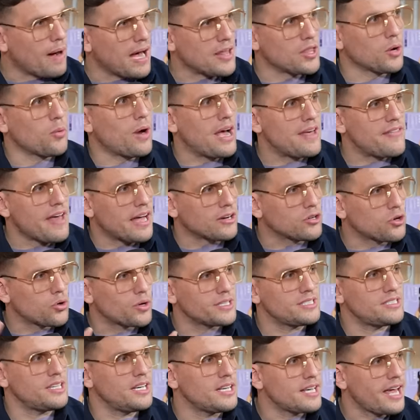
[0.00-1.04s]
By the way, that
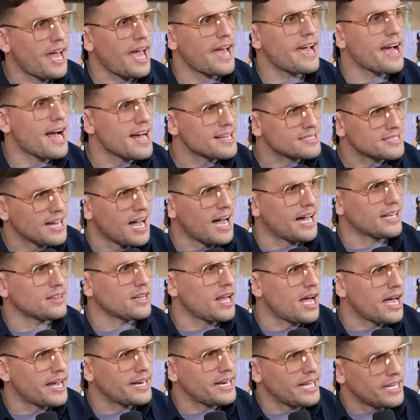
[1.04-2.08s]
Chrissy Chaos
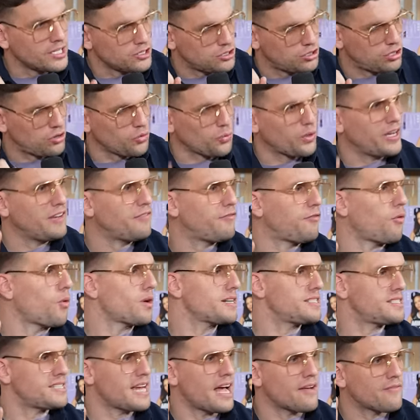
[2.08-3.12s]
hotline is
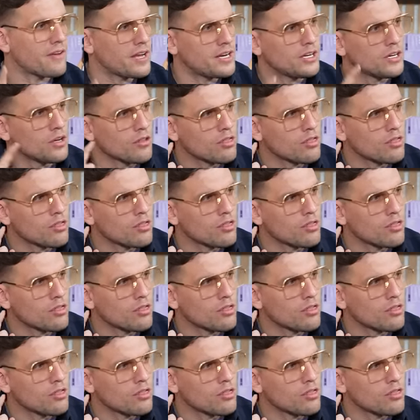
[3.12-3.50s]
347